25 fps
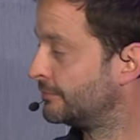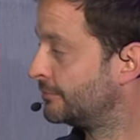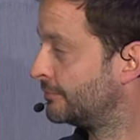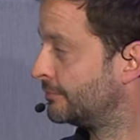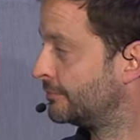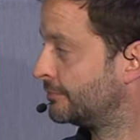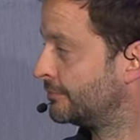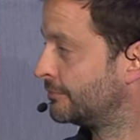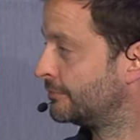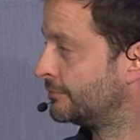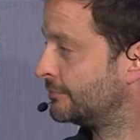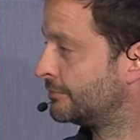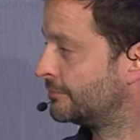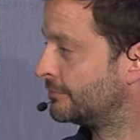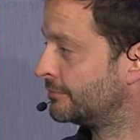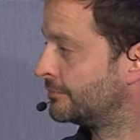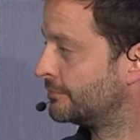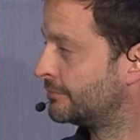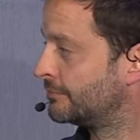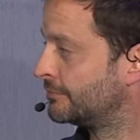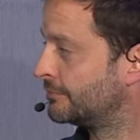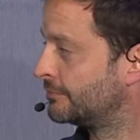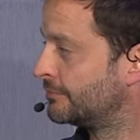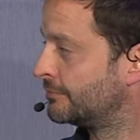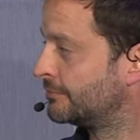
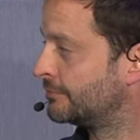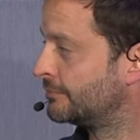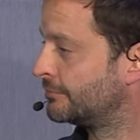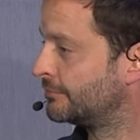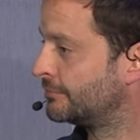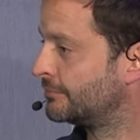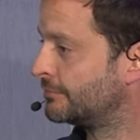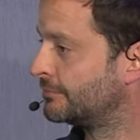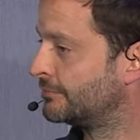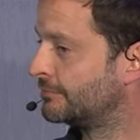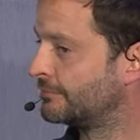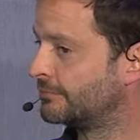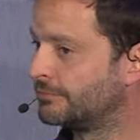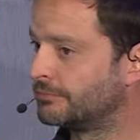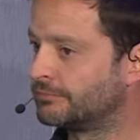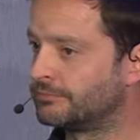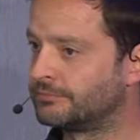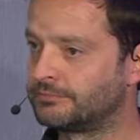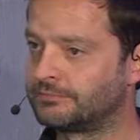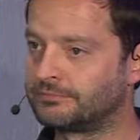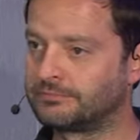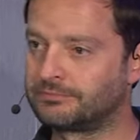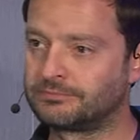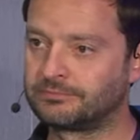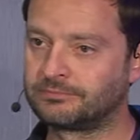
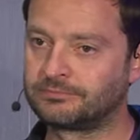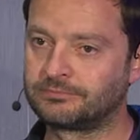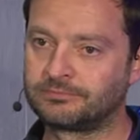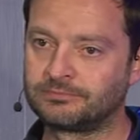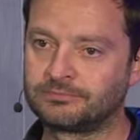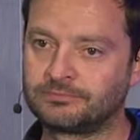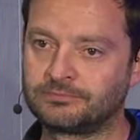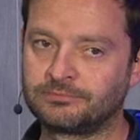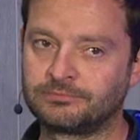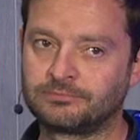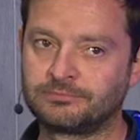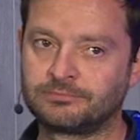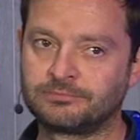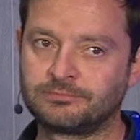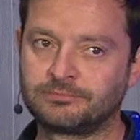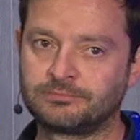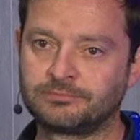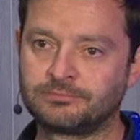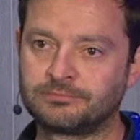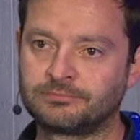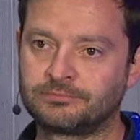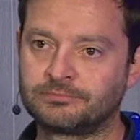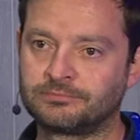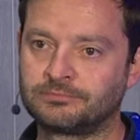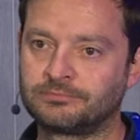
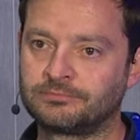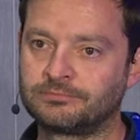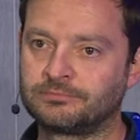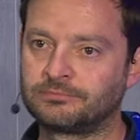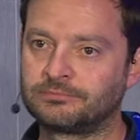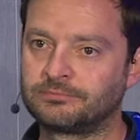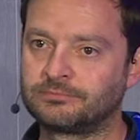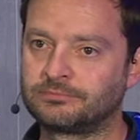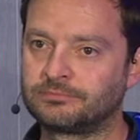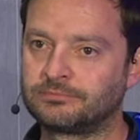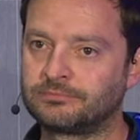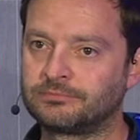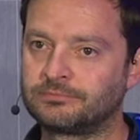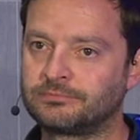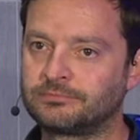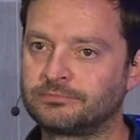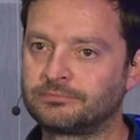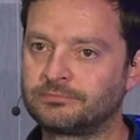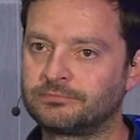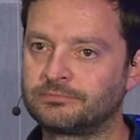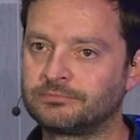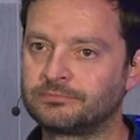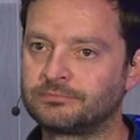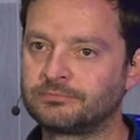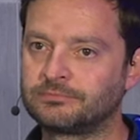
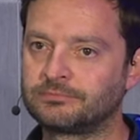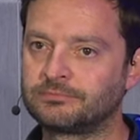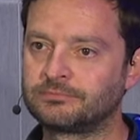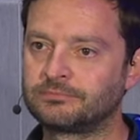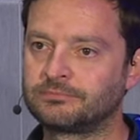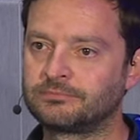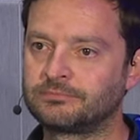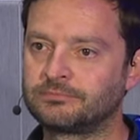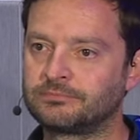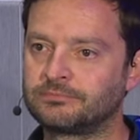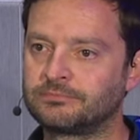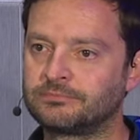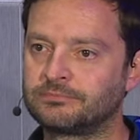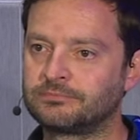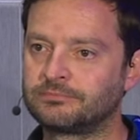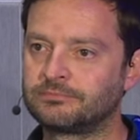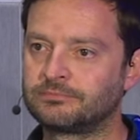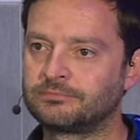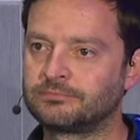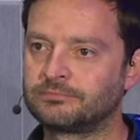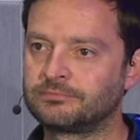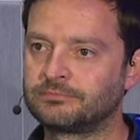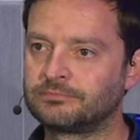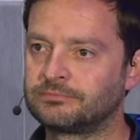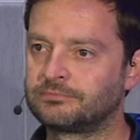
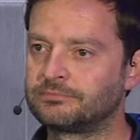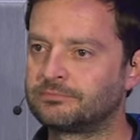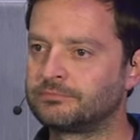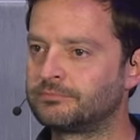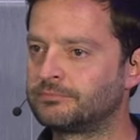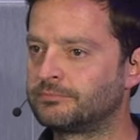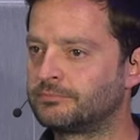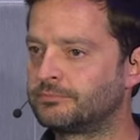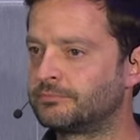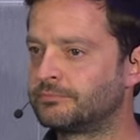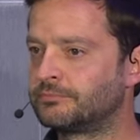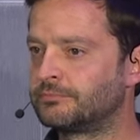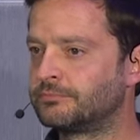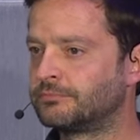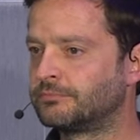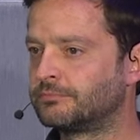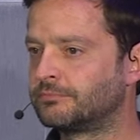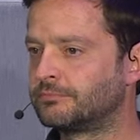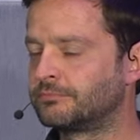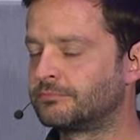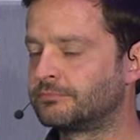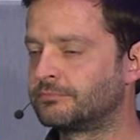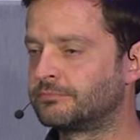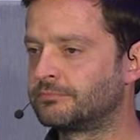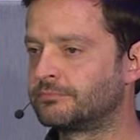
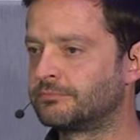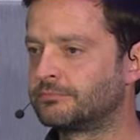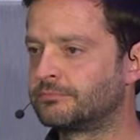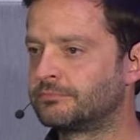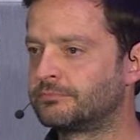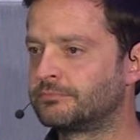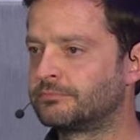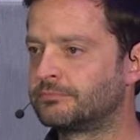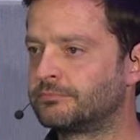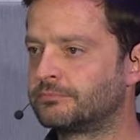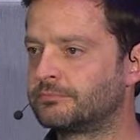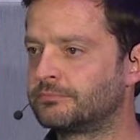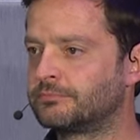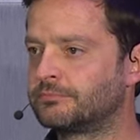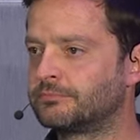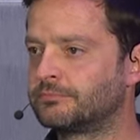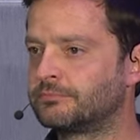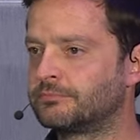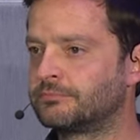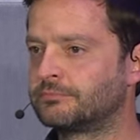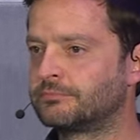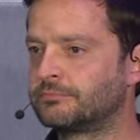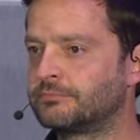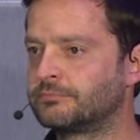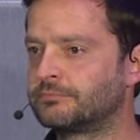
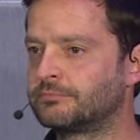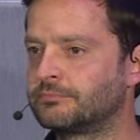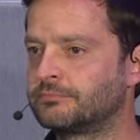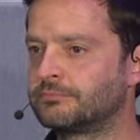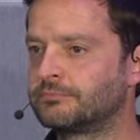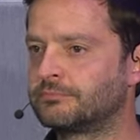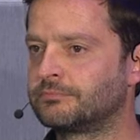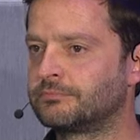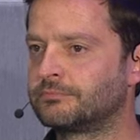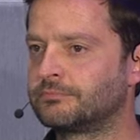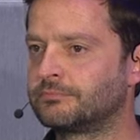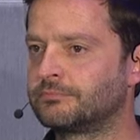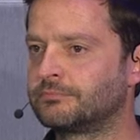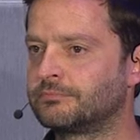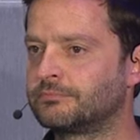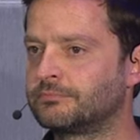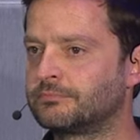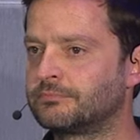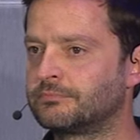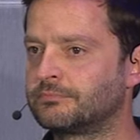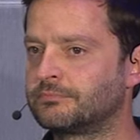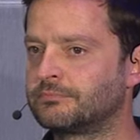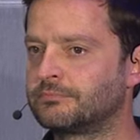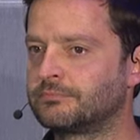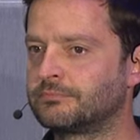(not speaking)